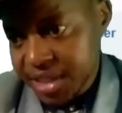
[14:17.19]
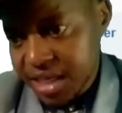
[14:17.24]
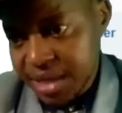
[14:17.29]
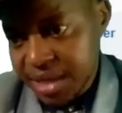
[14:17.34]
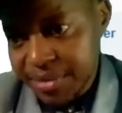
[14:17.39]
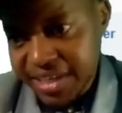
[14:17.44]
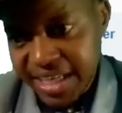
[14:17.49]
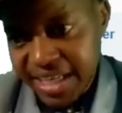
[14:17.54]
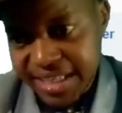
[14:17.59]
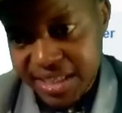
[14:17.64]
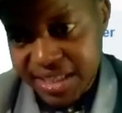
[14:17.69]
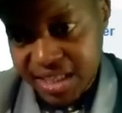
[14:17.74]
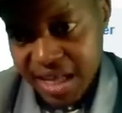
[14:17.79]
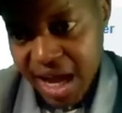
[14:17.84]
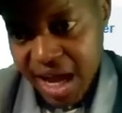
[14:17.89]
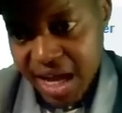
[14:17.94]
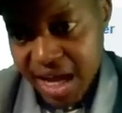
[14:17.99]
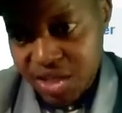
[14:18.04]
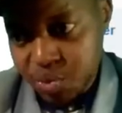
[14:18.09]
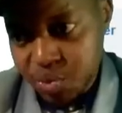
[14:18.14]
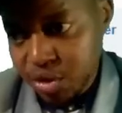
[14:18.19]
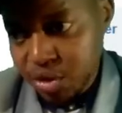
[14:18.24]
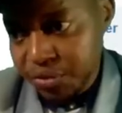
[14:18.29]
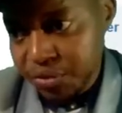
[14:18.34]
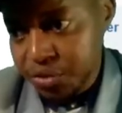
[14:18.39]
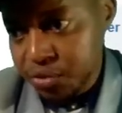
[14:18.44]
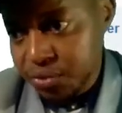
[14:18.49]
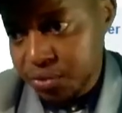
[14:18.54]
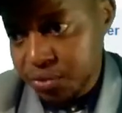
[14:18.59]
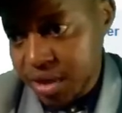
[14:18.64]
Let me just switch
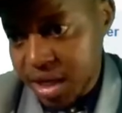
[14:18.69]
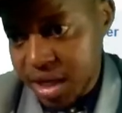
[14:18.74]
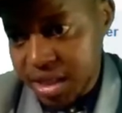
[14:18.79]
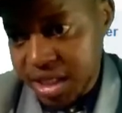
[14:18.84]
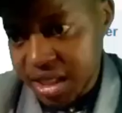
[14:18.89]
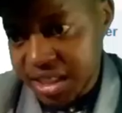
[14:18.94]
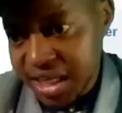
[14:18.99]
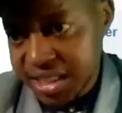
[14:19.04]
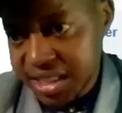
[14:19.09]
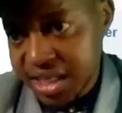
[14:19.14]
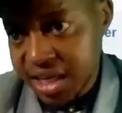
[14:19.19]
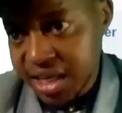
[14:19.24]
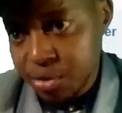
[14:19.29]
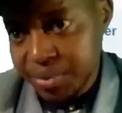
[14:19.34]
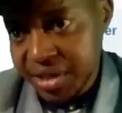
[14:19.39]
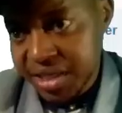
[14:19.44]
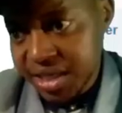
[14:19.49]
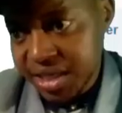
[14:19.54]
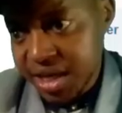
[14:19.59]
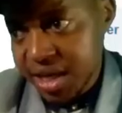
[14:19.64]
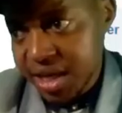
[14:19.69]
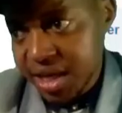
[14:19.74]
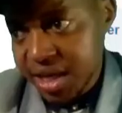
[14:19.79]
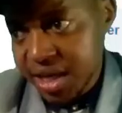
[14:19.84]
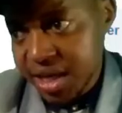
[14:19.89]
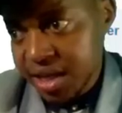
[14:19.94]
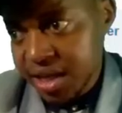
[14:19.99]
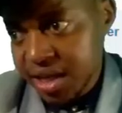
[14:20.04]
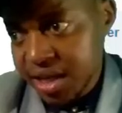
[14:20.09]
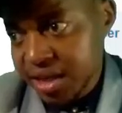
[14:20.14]
the charts a little bit.
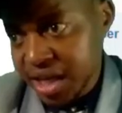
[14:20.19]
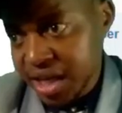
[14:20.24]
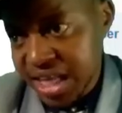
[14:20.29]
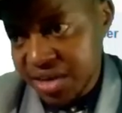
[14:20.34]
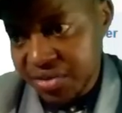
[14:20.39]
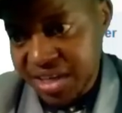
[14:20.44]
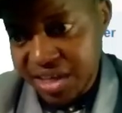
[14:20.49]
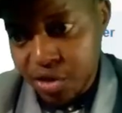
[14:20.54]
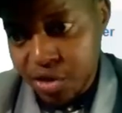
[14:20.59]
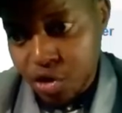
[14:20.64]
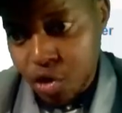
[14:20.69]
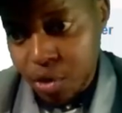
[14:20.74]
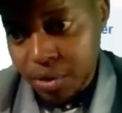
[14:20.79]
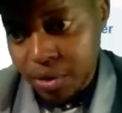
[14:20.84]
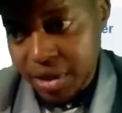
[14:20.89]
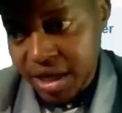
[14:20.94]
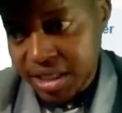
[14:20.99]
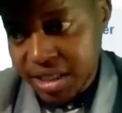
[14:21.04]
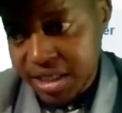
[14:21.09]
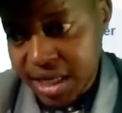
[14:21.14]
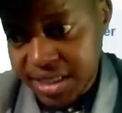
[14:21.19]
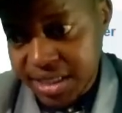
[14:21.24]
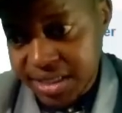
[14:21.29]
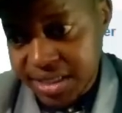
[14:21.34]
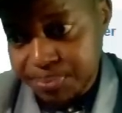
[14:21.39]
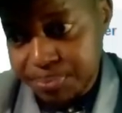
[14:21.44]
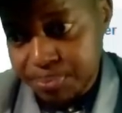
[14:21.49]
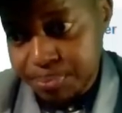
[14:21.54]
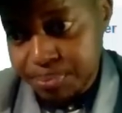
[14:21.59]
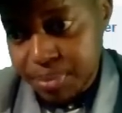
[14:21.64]
Then I'm going to start reading your
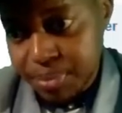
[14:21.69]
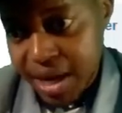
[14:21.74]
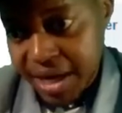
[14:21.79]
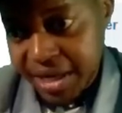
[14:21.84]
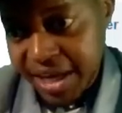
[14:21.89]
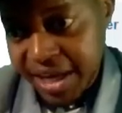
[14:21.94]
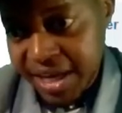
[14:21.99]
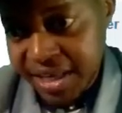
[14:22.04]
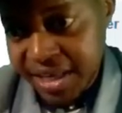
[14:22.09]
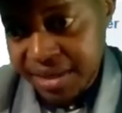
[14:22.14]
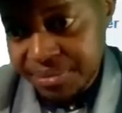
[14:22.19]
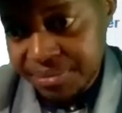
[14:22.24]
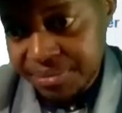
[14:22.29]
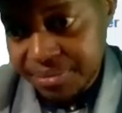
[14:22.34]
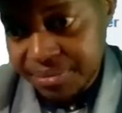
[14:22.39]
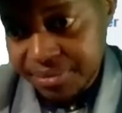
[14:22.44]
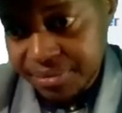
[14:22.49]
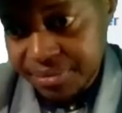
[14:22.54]
charts again.